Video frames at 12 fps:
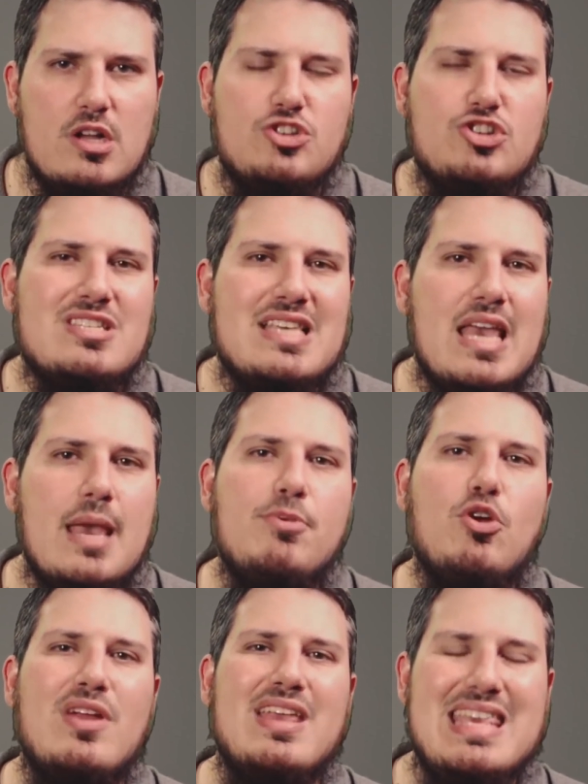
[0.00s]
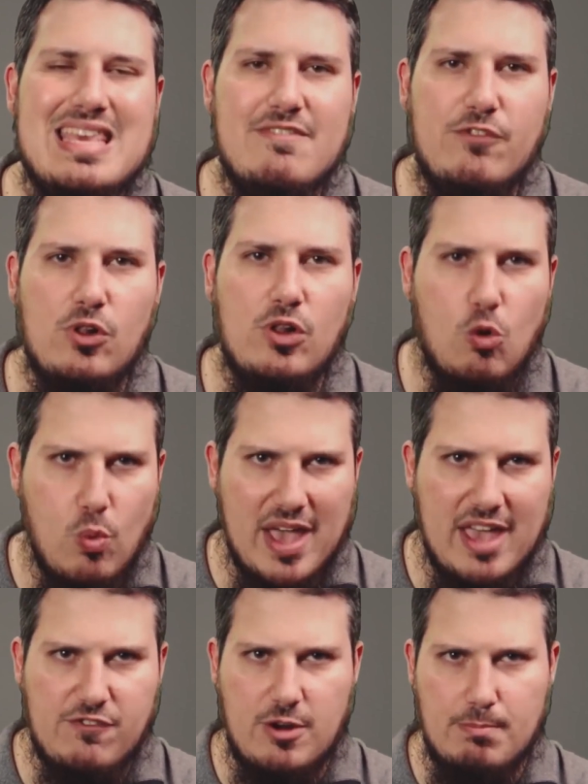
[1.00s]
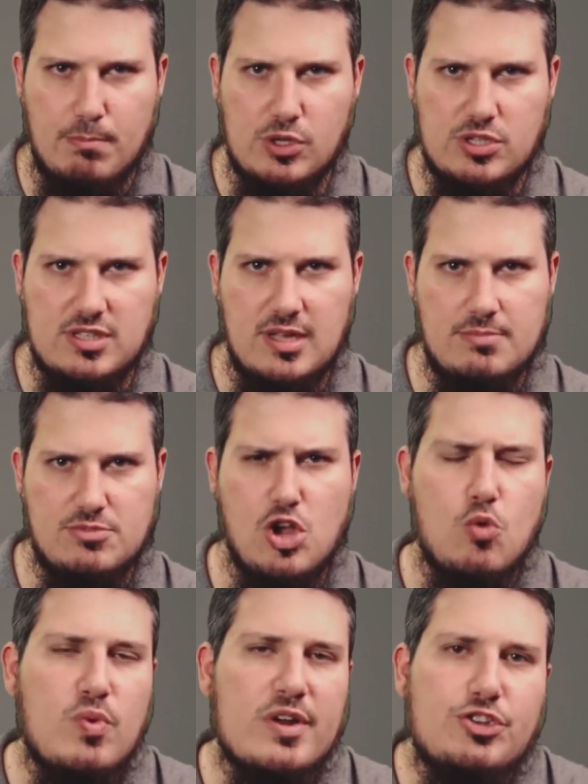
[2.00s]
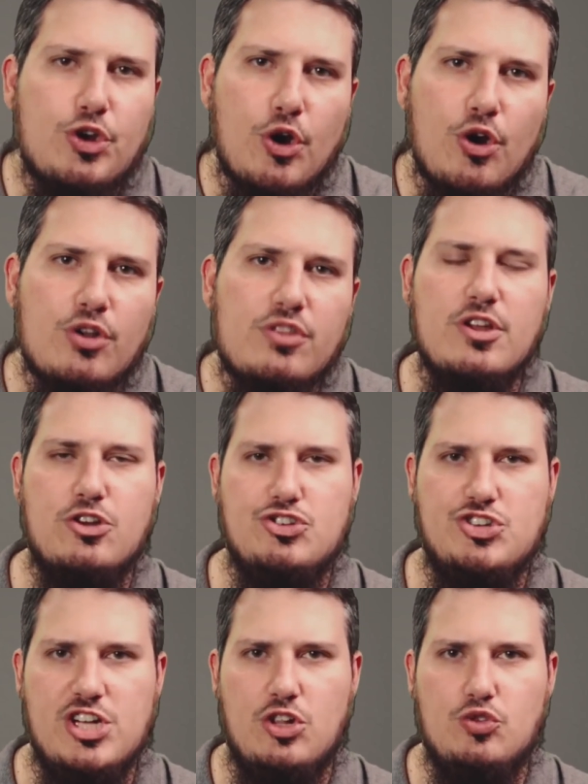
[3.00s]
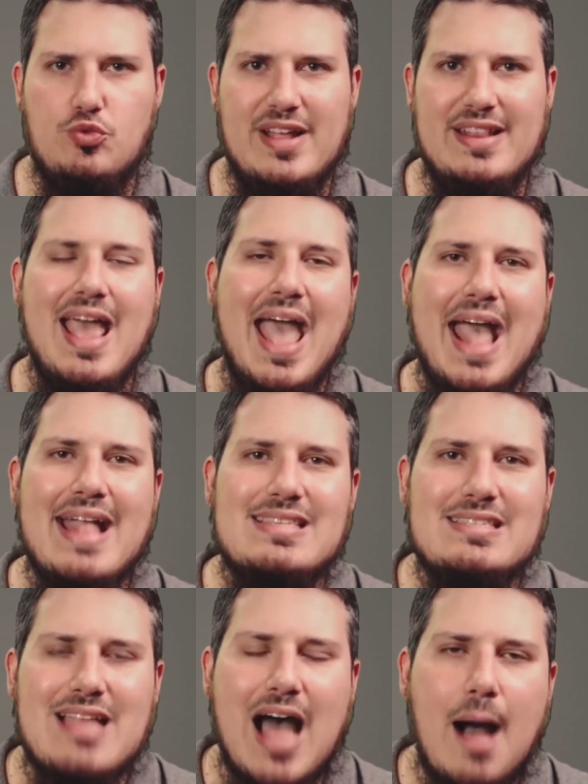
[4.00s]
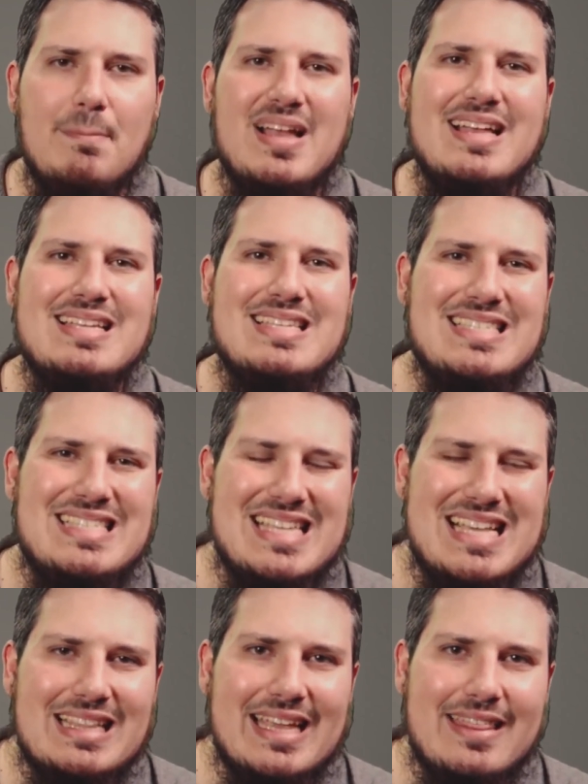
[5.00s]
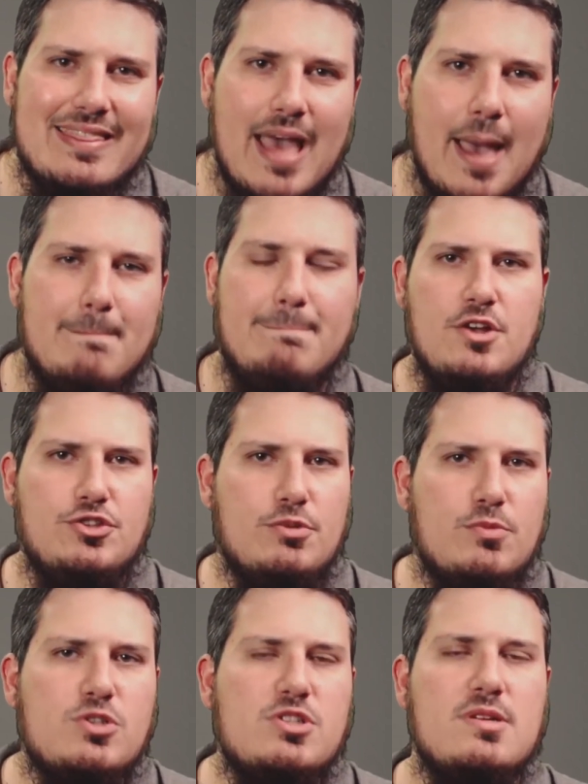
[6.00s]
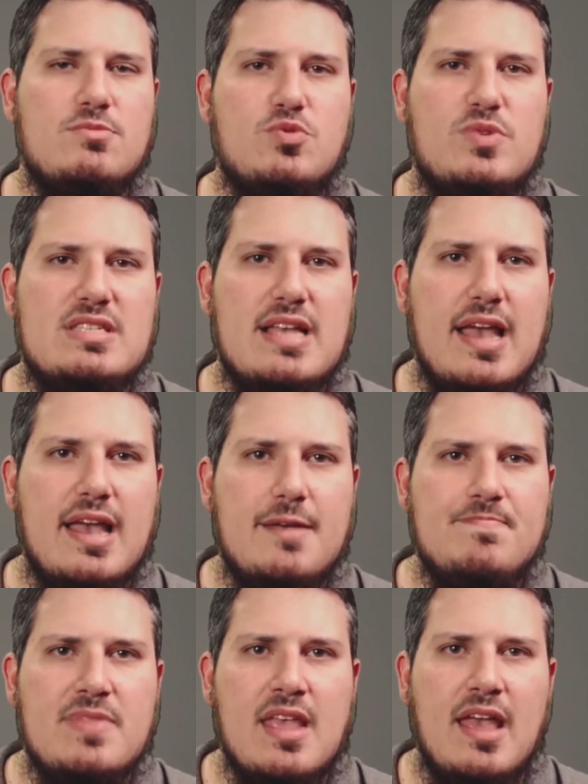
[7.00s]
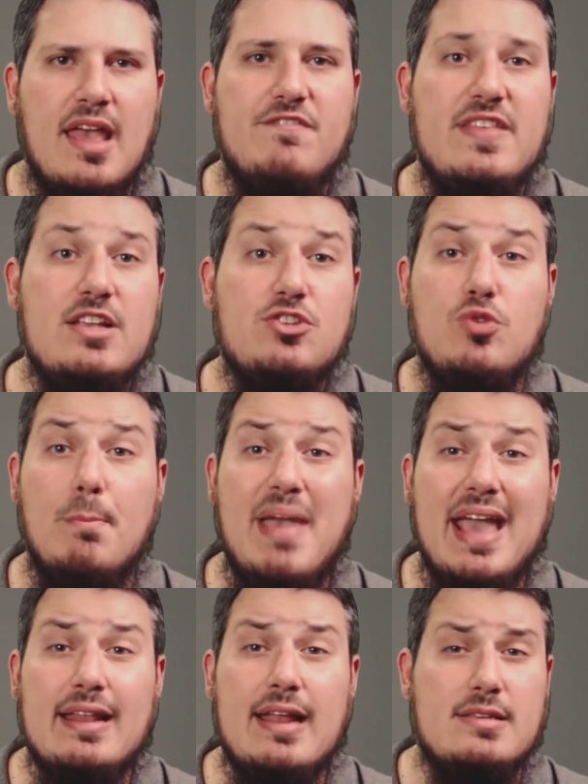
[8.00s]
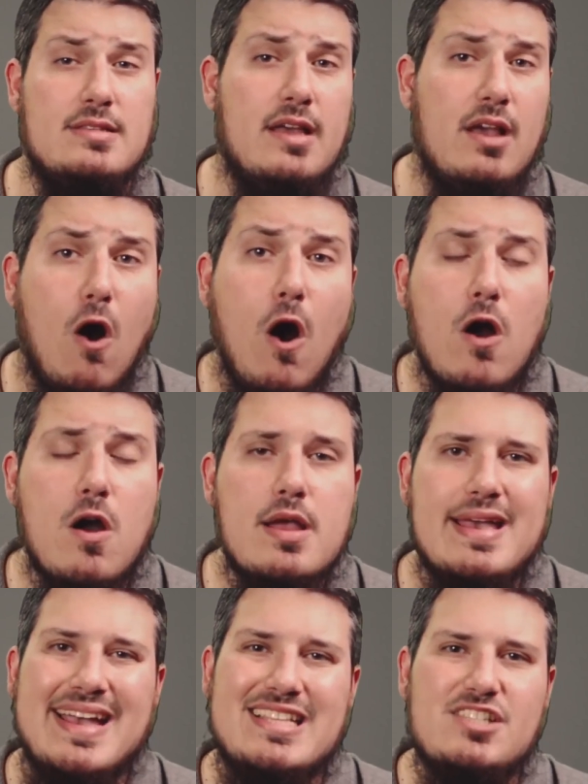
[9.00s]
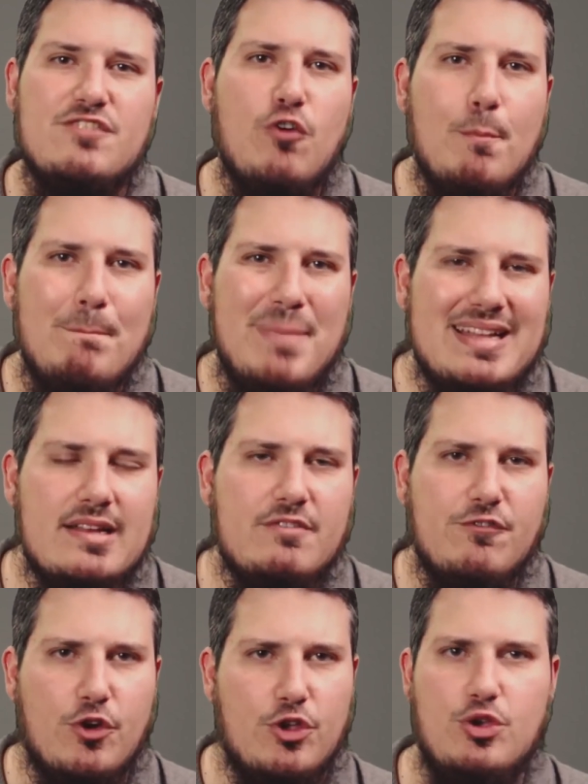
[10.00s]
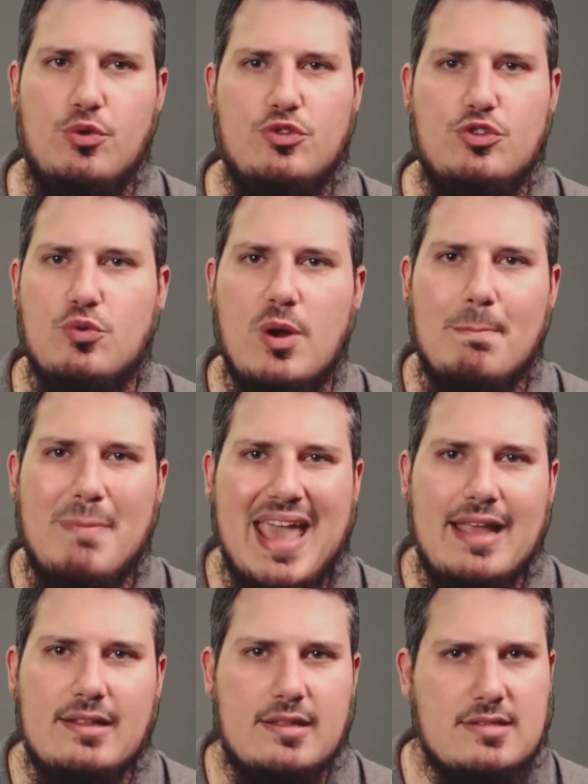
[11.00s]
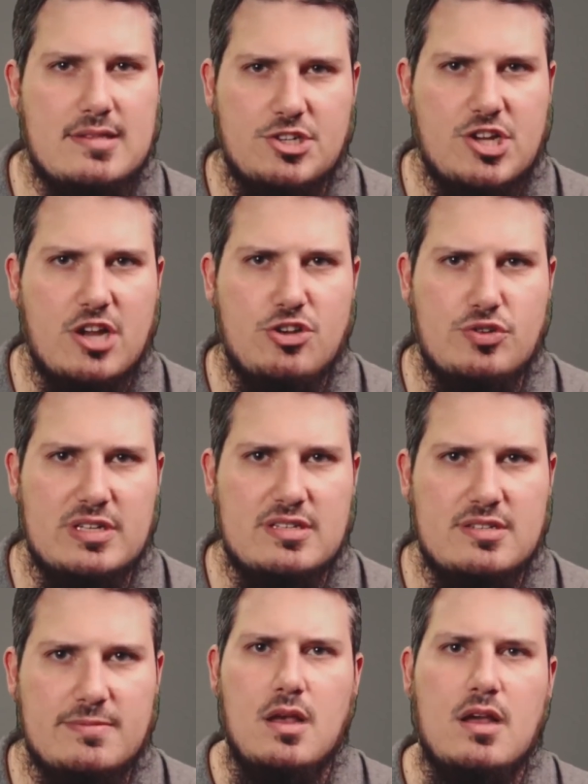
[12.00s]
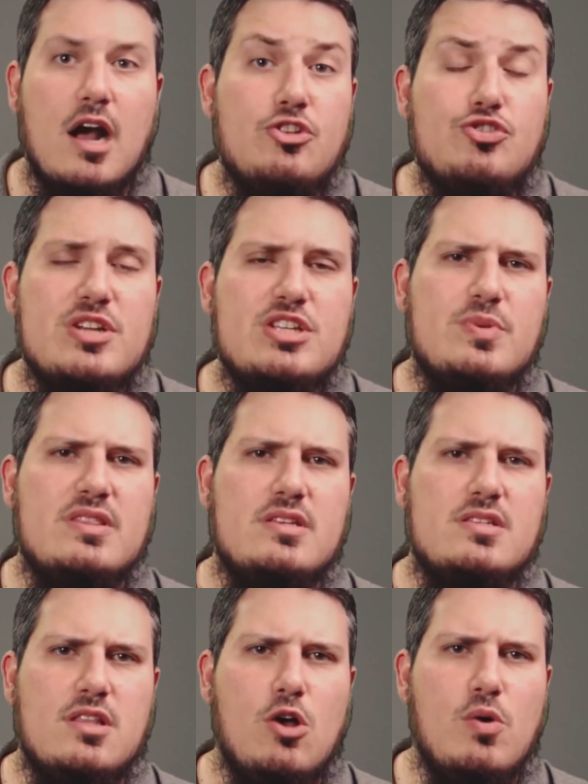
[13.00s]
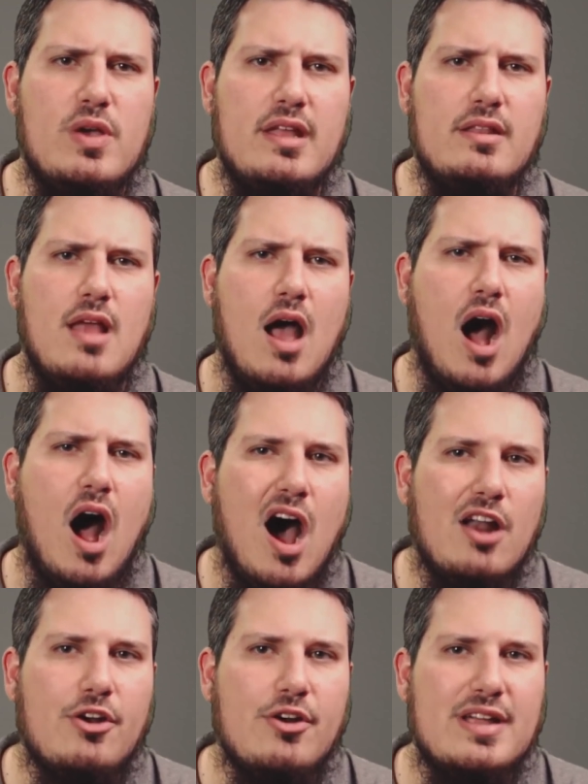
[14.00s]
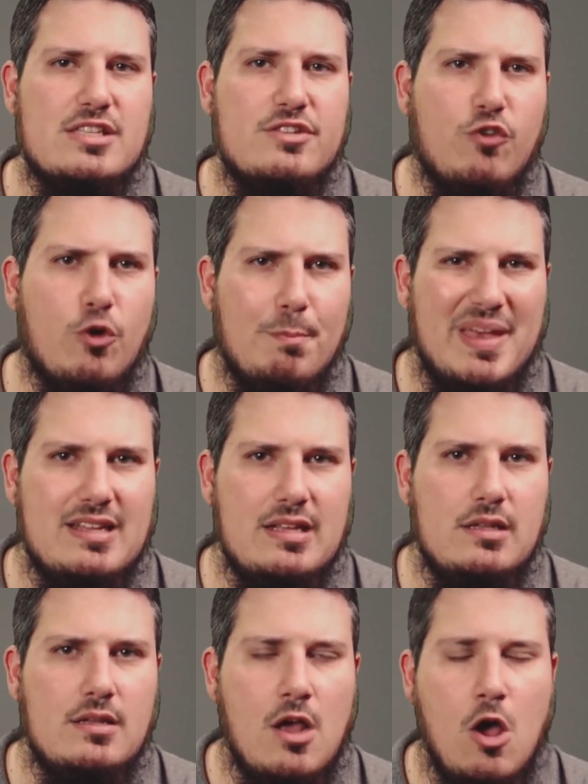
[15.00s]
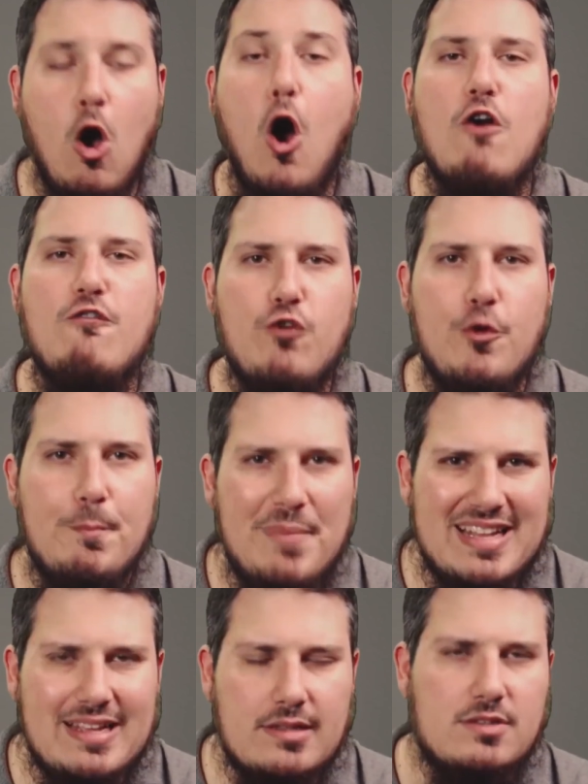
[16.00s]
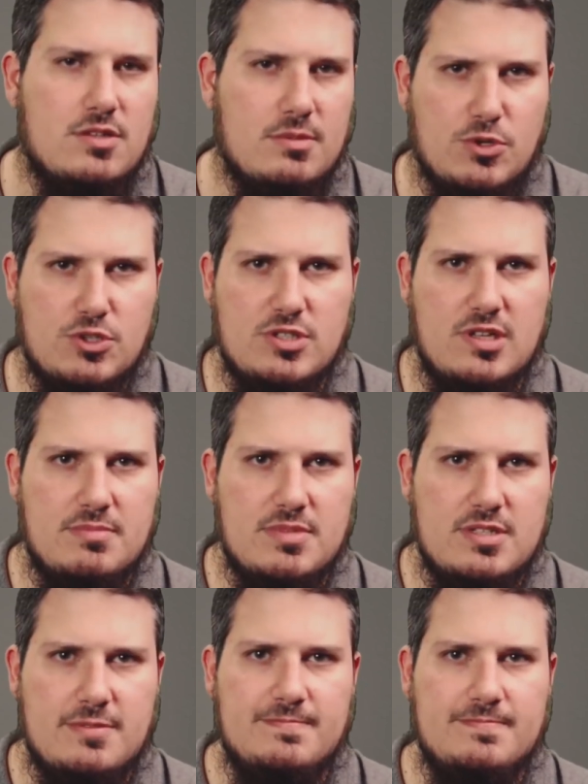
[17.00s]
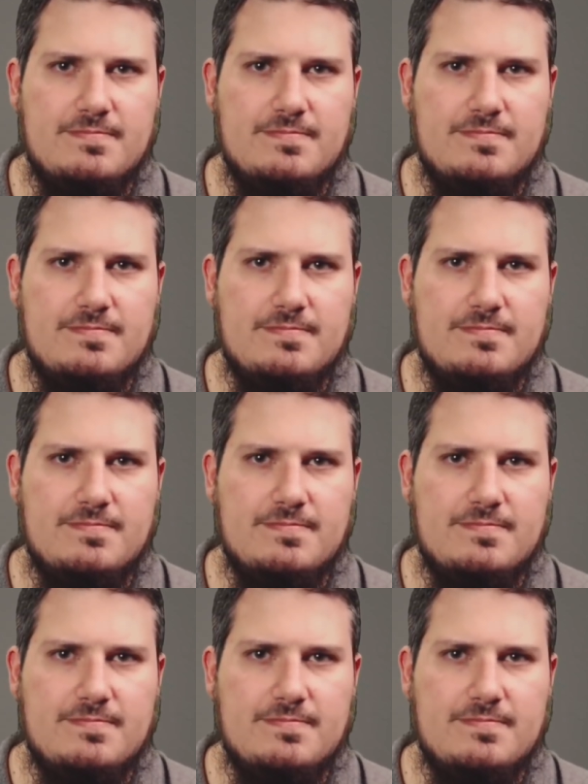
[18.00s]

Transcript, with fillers: Just keep your evil away from Muslims, return their children, and stop stealing them. To Muslims, we say, if things remain as they are, it's forbidden for you to remain in such countries. Countries with the slogan, honor is forbidden, are forbidden to Muslims.